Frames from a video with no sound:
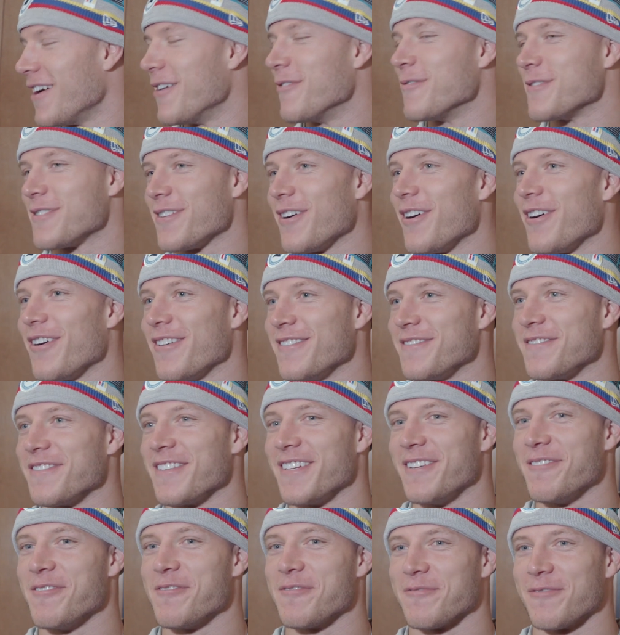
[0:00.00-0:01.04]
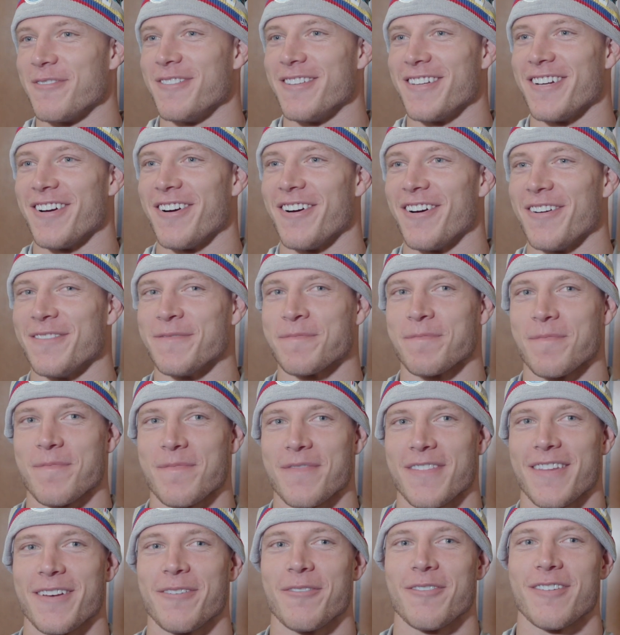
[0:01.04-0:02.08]
It was hard. It was really hard.
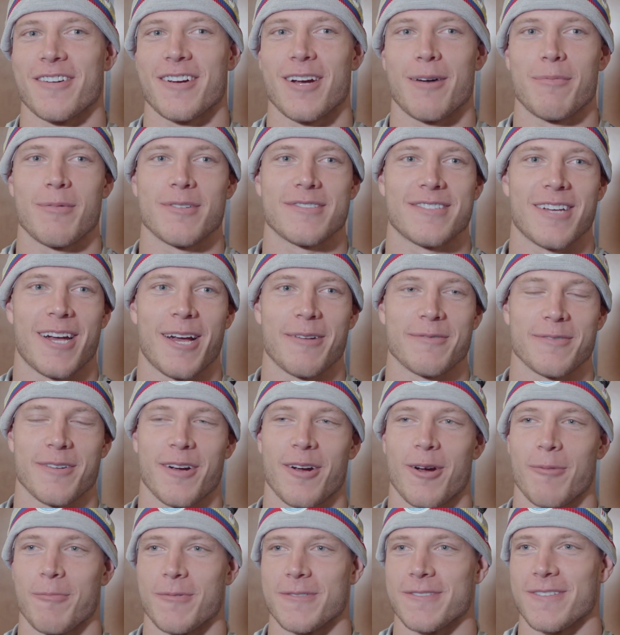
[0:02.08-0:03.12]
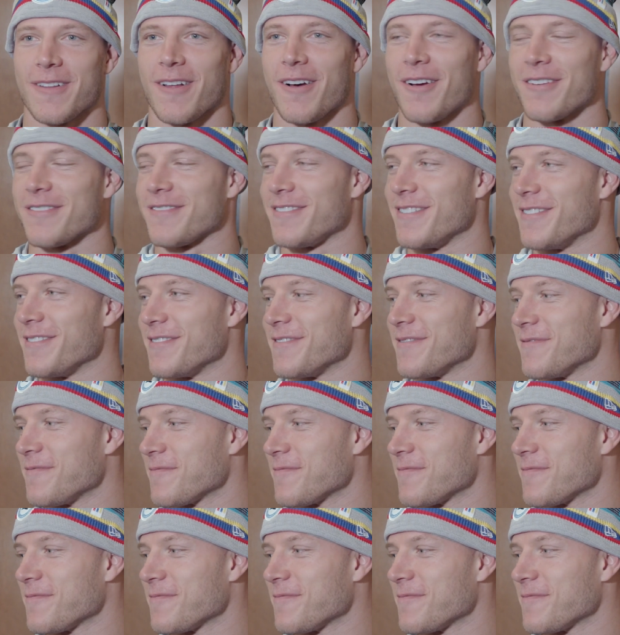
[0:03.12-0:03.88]
There were a couple times where I almost lost it.